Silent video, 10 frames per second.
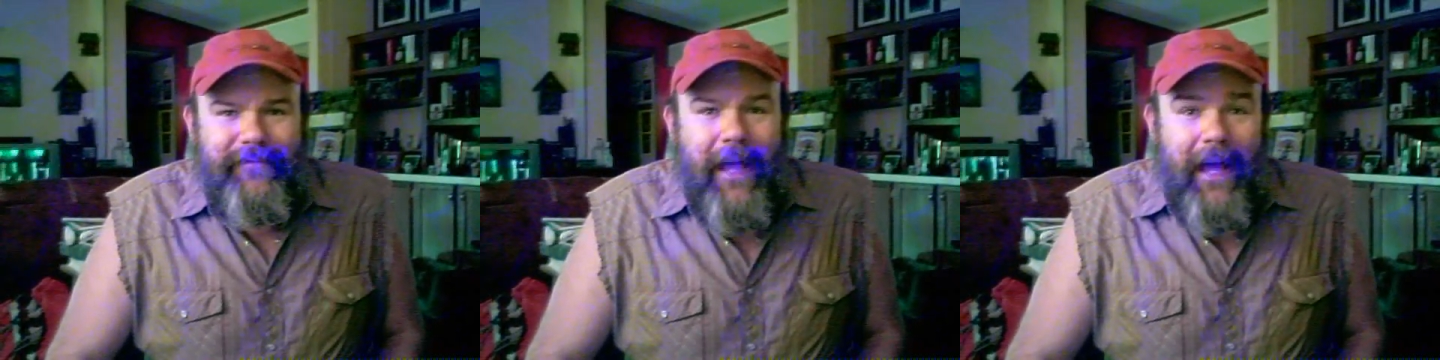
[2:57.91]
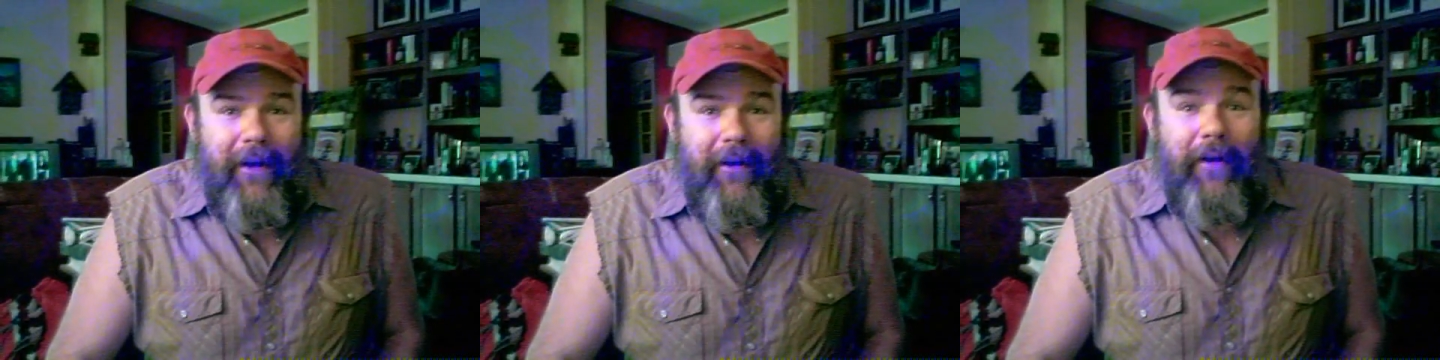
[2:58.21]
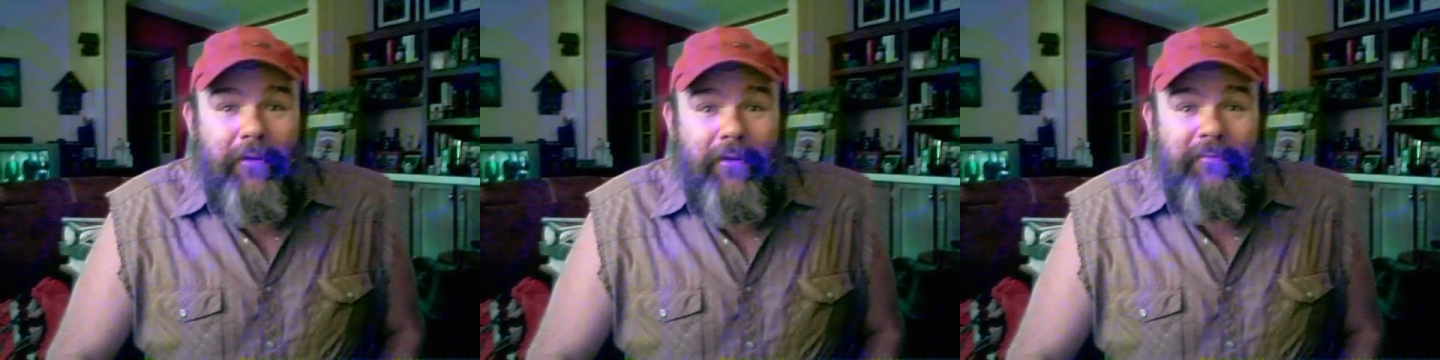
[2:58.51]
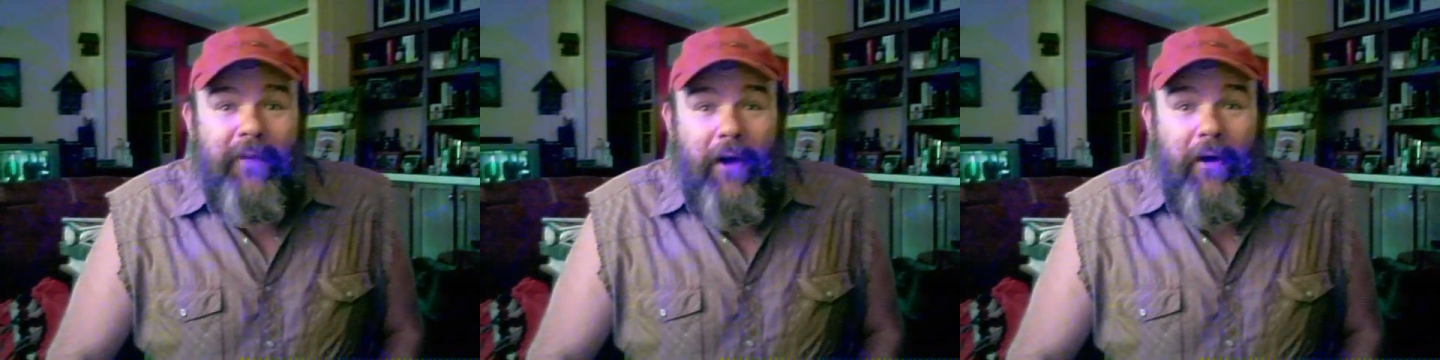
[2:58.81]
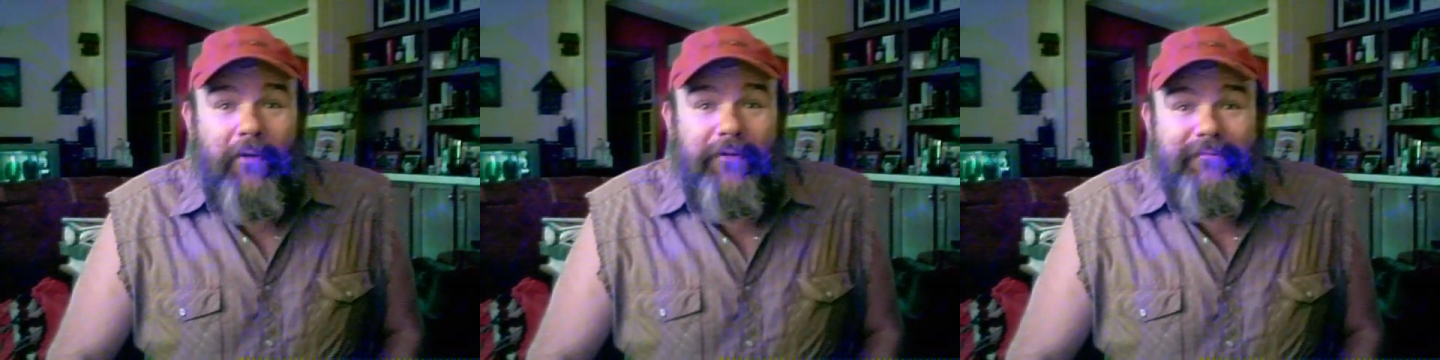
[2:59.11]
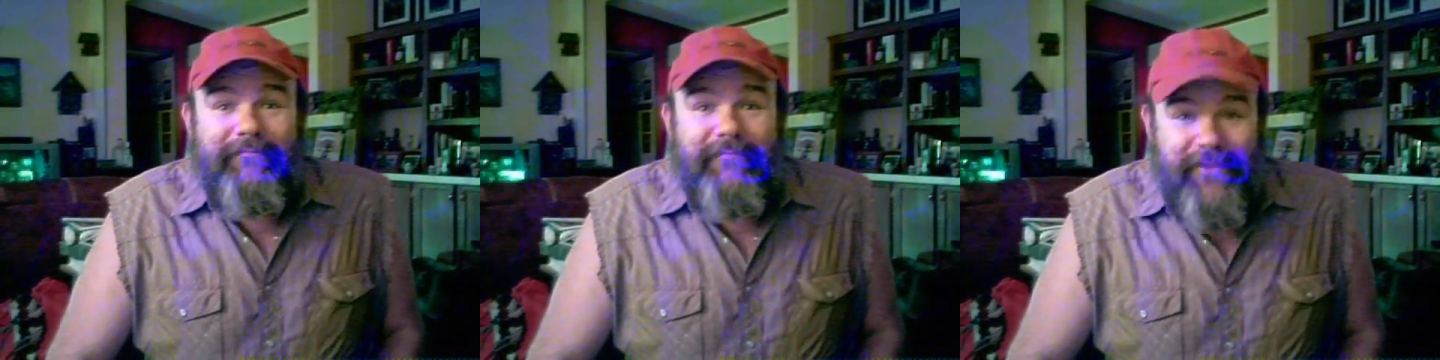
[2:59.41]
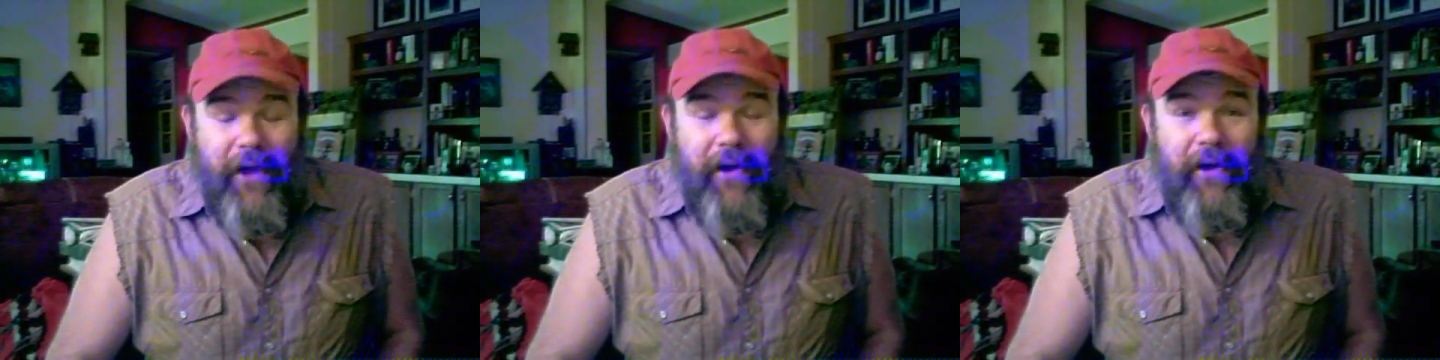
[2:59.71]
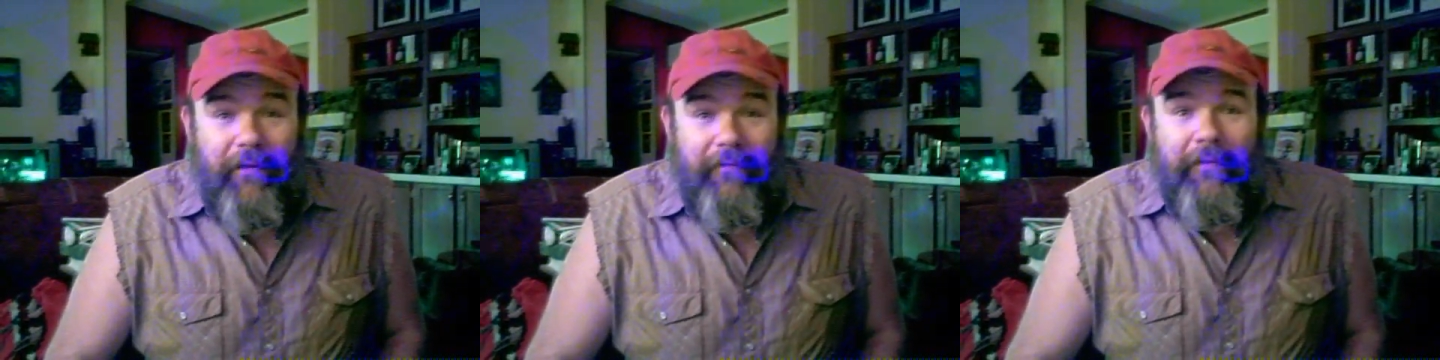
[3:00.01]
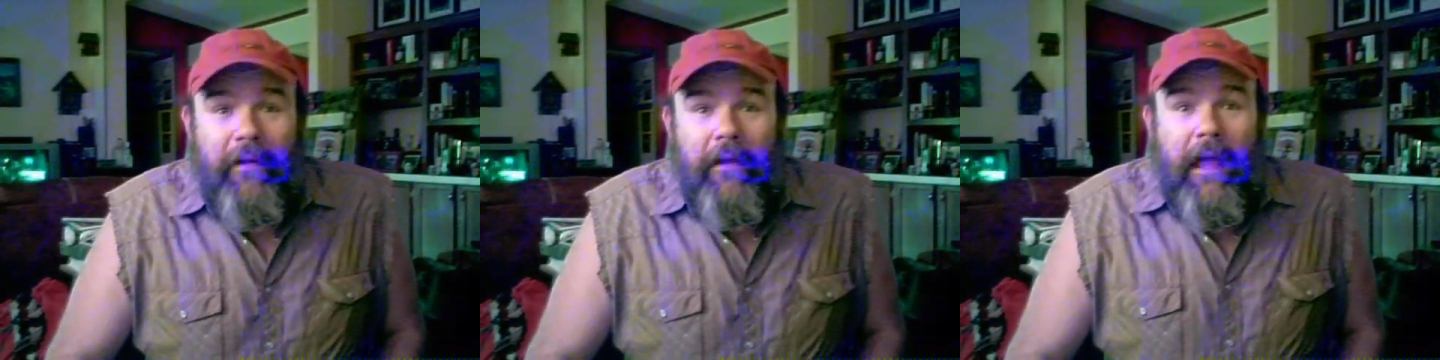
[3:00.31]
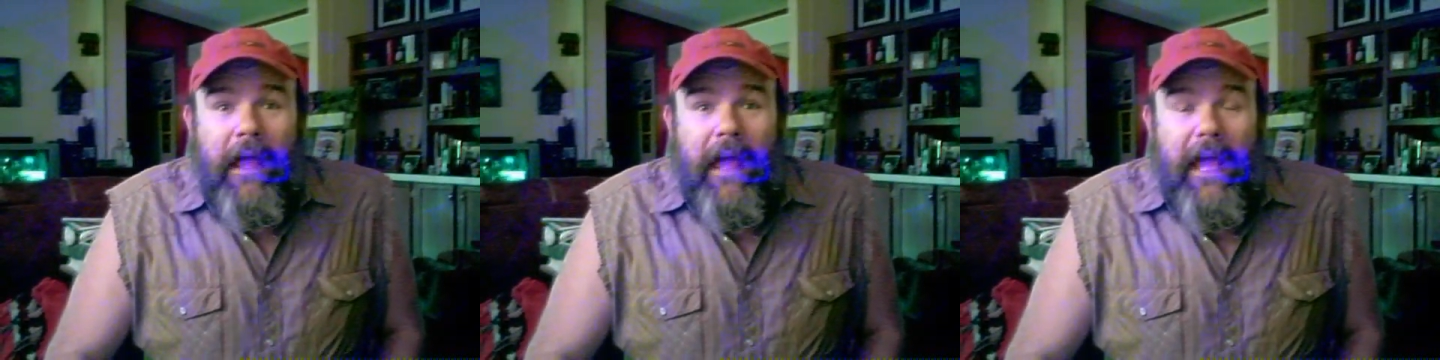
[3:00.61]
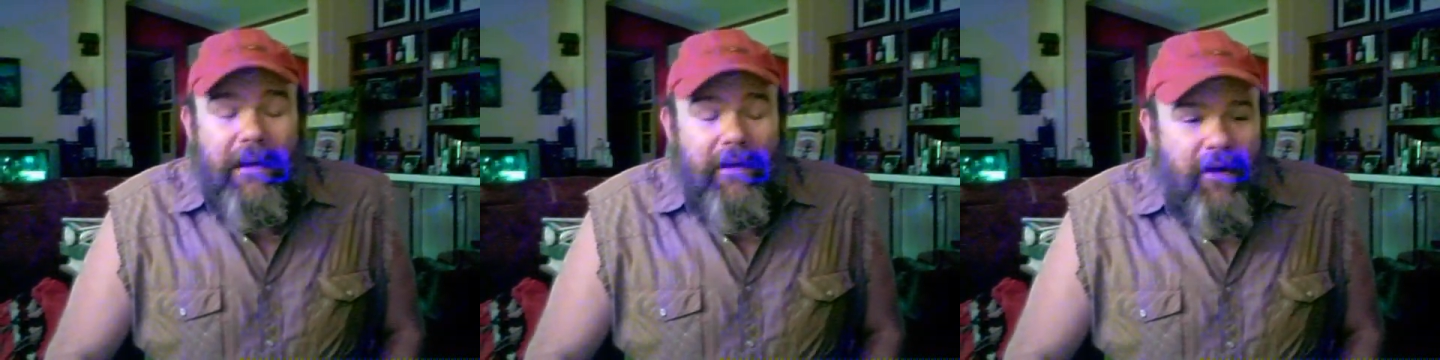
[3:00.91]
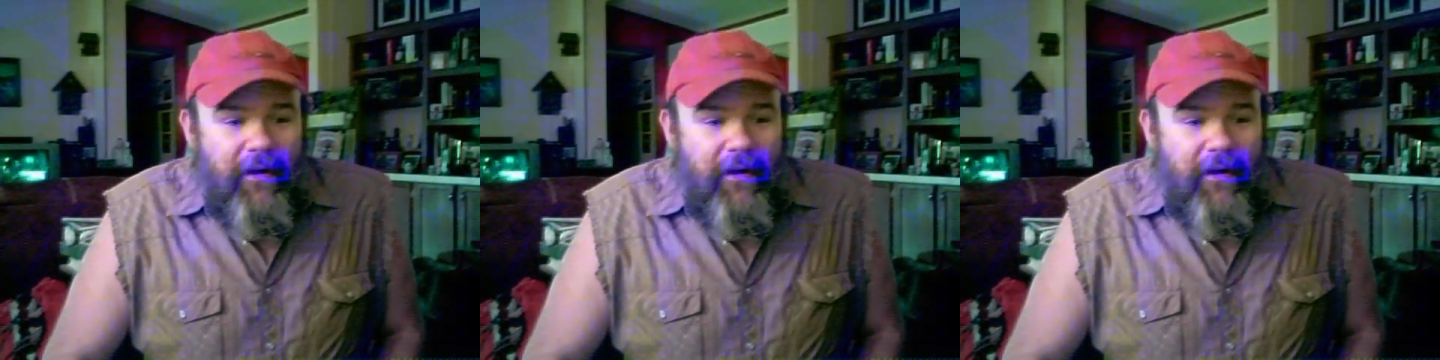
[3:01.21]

had a lot of room to haul some stuff. And